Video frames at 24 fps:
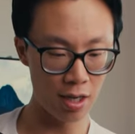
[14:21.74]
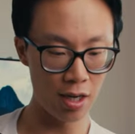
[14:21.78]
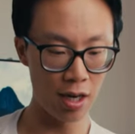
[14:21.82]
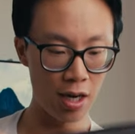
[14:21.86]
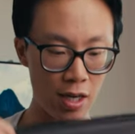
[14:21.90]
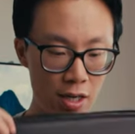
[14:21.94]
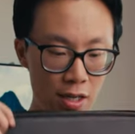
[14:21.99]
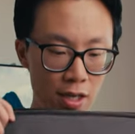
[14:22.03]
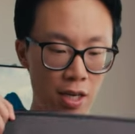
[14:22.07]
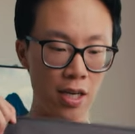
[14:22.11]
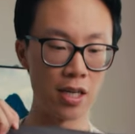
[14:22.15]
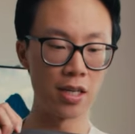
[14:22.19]

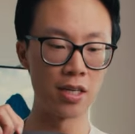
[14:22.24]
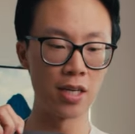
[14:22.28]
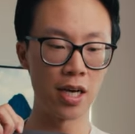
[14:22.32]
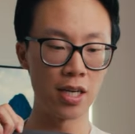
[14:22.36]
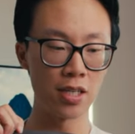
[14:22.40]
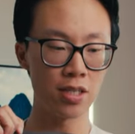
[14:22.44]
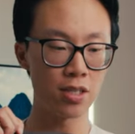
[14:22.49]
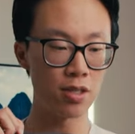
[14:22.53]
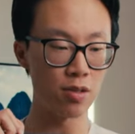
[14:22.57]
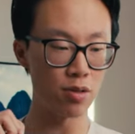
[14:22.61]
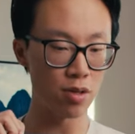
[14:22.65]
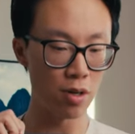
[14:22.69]
got a
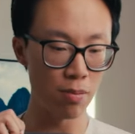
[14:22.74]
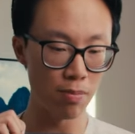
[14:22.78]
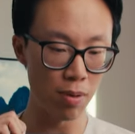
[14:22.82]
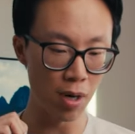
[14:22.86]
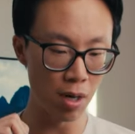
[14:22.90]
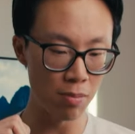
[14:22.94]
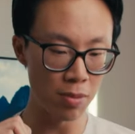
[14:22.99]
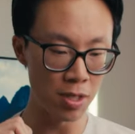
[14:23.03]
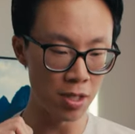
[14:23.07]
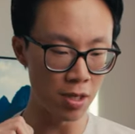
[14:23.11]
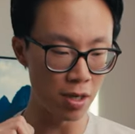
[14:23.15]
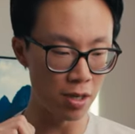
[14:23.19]
nice little
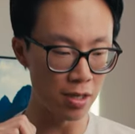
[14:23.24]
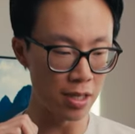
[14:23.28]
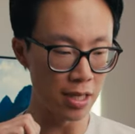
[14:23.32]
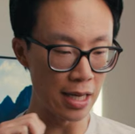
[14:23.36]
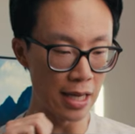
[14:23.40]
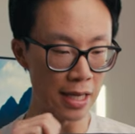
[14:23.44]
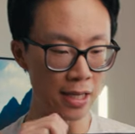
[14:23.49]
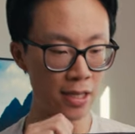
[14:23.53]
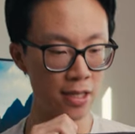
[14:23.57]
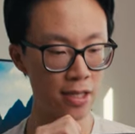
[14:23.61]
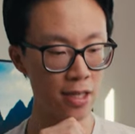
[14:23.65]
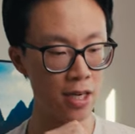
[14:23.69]
compartment on the
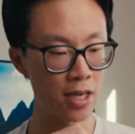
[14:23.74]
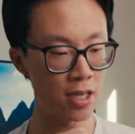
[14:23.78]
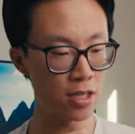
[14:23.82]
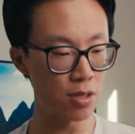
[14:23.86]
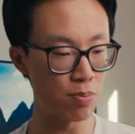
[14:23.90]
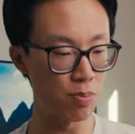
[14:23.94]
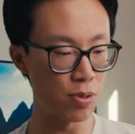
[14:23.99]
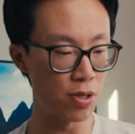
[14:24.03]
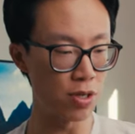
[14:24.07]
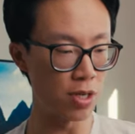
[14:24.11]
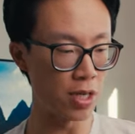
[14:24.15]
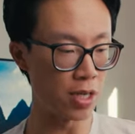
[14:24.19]
inside to
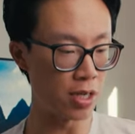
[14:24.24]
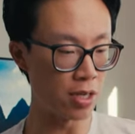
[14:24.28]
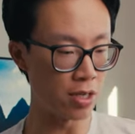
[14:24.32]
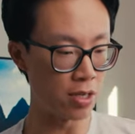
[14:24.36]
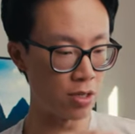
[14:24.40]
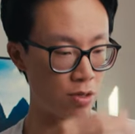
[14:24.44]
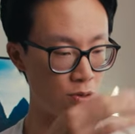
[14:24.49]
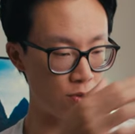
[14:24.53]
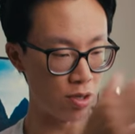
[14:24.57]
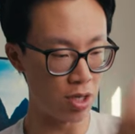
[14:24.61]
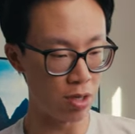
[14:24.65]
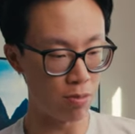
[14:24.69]
put
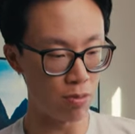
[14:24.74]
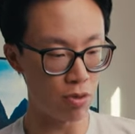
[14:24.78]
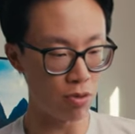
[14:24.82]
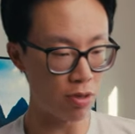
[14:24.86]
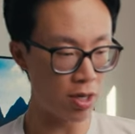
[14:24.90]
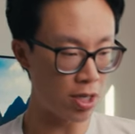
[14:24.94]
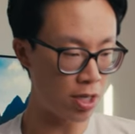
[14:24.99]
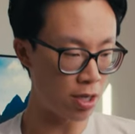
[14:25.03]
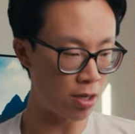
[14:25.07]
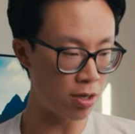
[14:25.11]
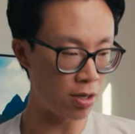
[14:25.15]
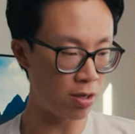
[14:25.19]
in your gimbal
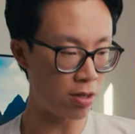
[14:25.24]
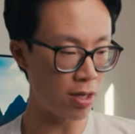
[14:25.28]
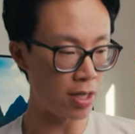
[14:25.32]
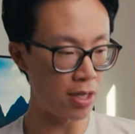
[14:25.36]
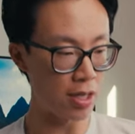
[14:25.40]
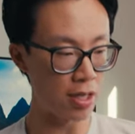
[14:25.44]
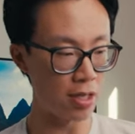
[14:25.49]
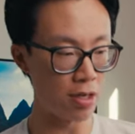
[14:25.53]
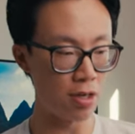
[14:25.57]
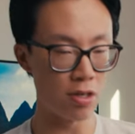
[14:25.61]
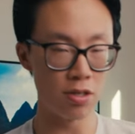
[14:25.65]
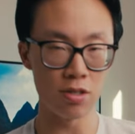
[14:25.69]
right here, and
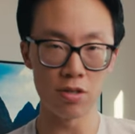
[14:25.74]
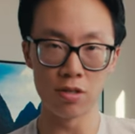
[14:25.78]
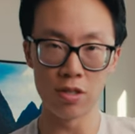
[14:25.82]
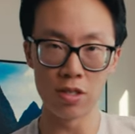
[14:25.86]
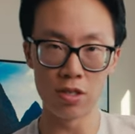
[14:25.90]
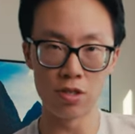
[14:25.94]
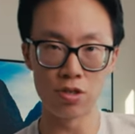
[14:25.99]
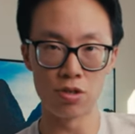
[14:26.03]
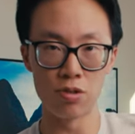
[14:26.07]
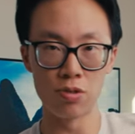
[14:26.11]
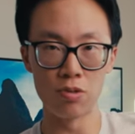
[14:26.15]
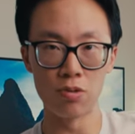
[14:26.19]
then also the
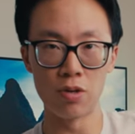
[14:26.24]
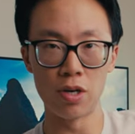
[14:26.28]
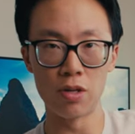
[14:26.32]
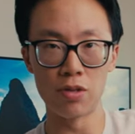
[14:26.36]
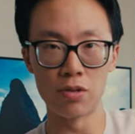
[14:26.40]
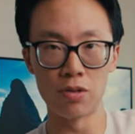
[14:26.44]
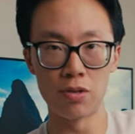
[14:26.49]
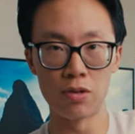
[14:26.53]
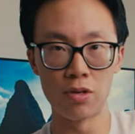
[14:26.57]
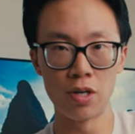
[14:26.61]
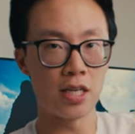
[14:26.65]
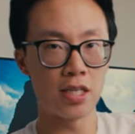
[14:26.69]
two
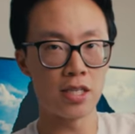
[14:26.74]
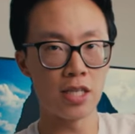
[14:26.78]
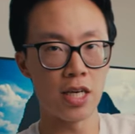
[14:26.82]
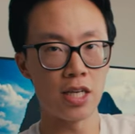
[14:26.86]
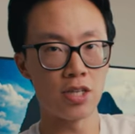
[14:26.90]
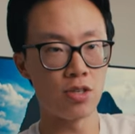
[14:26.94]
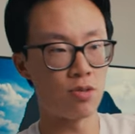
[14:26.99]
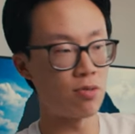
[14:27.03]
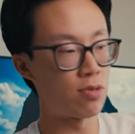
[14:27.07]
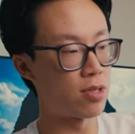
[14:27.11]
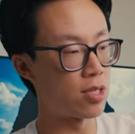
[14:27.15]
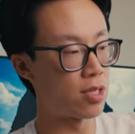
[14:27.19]
other
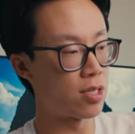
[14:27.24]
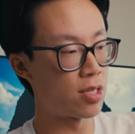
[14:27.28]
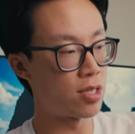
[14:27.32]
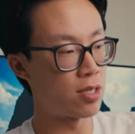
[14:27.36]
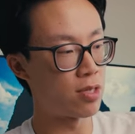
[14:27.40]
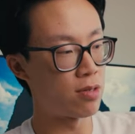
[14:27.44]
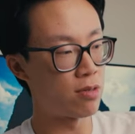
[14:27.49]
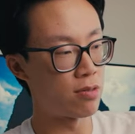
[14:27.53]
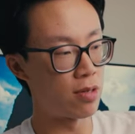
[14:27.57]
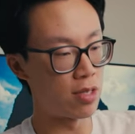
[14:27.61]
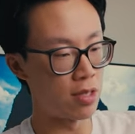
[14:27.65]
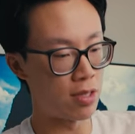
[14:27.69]
accessories
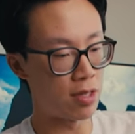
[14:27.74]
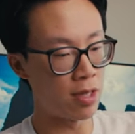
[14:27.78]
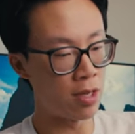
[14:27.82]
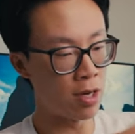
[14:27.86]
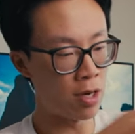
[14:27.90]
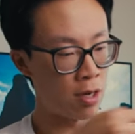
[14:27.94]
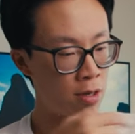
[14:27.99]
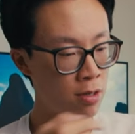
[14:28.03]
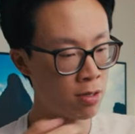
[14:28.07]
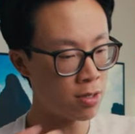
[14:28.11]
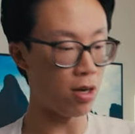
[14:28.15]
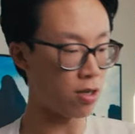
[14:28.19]
right
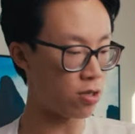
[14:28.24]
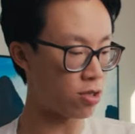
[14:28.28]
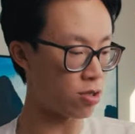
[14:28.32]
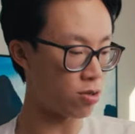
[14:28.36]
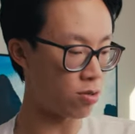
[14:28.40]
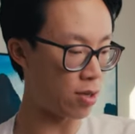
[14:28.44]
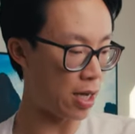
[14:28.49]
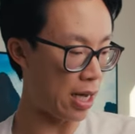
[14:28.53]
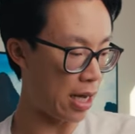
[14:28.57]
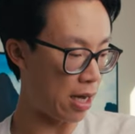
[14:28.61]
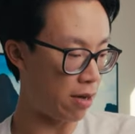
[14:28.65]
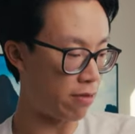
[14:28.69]
there. Also,
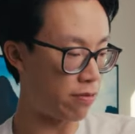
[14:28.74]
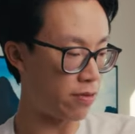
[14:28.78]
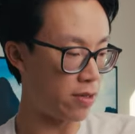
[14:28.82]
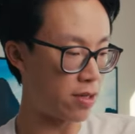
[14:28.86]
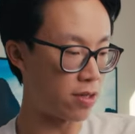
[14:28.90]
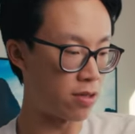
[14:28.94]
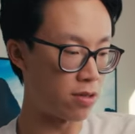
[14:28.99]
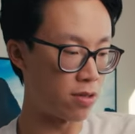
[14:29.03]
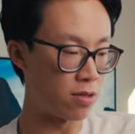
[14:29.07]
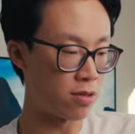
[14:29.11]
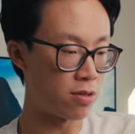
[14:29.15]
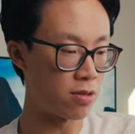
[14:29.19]
we have a
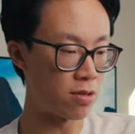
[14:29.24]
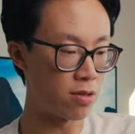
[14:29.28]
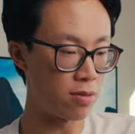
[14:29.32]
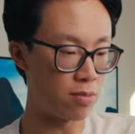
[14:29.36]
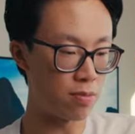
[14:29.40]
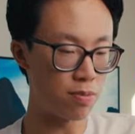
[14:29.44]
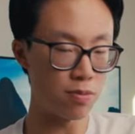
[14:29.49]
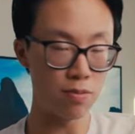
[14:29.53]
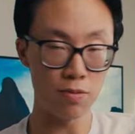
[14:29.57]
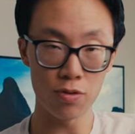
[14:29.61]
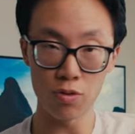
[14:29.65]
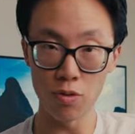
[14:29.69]
little
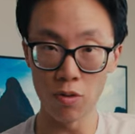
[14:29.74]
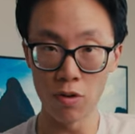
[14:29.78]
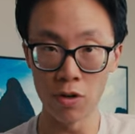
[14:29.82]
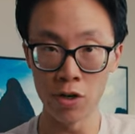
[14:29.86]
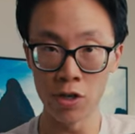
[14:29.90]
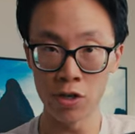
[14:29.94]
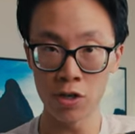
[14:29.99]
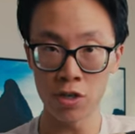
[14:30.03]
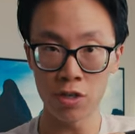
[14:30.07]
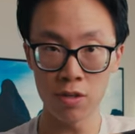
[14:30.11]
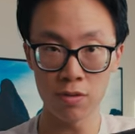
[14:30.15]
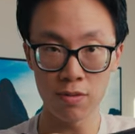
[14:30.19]

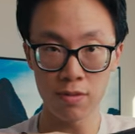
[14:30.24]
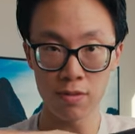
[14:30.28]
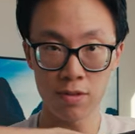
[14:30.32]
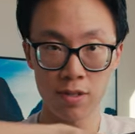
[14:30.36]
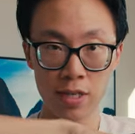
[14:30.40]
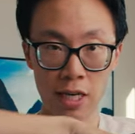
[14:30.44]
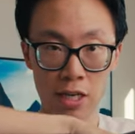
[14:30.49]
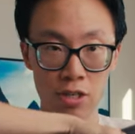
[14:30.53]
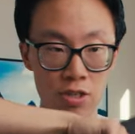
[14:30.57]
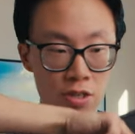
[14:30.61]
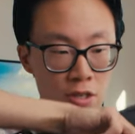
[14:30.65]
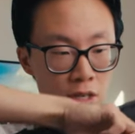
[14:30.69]
storage
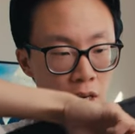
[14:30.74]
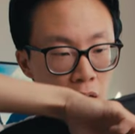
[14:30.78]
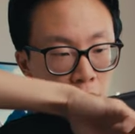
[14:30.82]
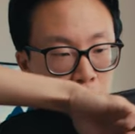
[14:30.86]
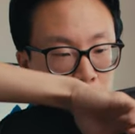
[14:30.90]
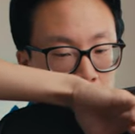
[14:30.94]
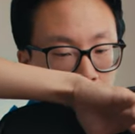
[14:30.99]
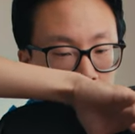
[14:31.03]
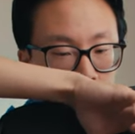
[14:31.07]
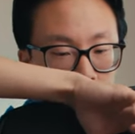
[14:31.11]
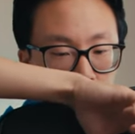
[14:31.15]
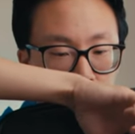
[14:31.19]
section
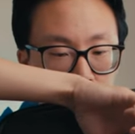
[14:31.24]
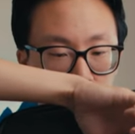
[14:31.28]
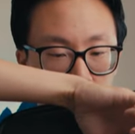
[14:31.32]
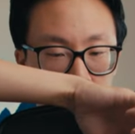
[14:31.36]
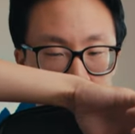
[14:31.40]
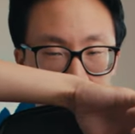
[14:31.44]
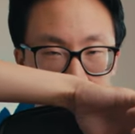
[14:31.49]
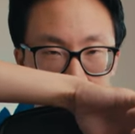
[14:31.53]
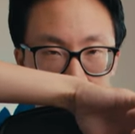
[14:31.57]
up top,